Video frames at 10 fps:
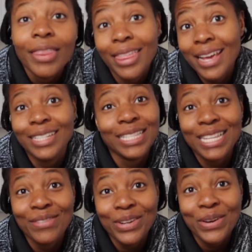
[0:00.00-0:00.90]
Things
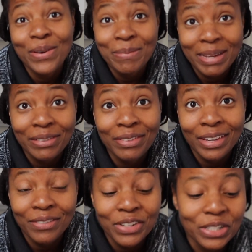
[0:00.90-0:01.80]
never go in my
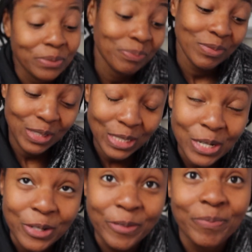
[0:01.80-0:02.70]
favor,
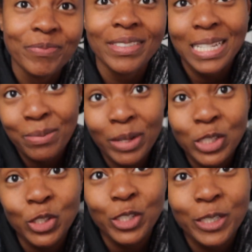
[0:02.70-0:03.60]
so this
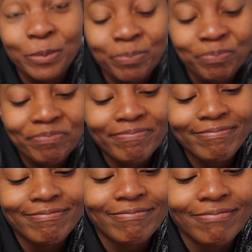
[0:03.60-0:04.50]
mixture,
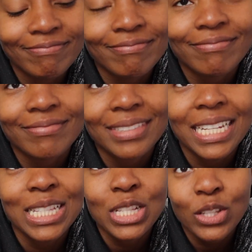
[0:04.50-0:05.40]

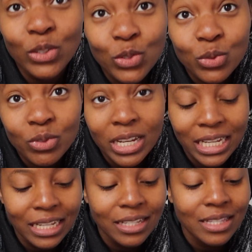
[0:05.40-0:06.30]
it's a little too
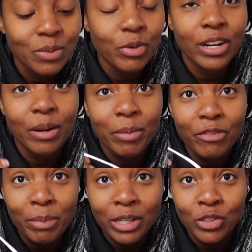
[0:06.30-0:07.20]
runny to put in a
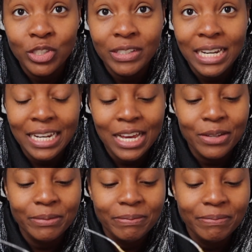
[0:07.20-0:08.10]
puff pastry right now.